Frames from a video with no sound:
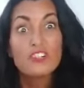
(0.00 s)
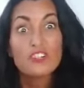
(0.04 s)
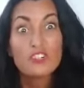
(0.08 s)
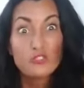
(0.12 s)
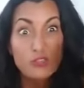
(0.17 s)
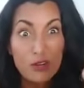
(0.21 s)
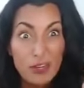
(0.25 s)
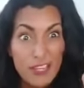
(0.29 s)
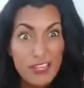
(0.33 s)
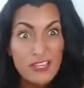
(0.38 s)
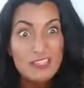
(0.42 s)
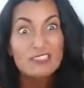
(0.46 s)

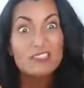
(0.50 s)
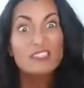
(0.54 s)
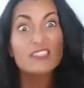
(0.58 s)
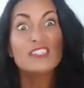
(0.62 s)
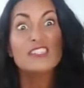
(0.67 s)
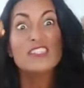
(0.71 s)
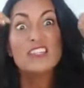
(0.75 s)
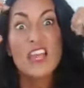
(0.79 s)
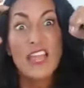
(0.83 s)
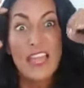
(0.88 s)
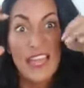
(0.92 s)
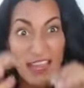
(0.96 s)

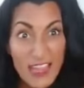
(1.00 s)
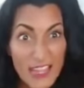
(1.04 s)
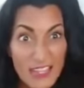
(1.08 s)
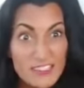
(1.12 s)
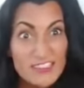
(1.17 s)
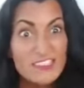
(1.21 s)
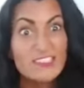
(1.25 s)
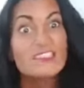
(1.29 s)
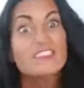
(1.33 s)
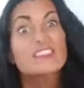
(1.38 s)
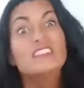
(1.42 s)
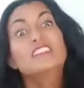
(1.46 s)
crazy
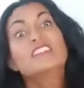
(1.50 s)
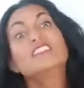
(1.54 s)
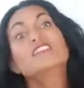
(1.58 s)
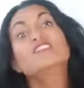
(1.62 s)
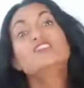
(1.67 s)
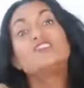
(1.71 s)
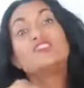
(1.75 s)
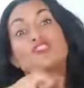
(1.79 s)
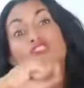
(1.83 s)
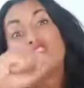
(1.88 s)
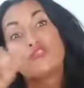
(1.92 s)
hands and knees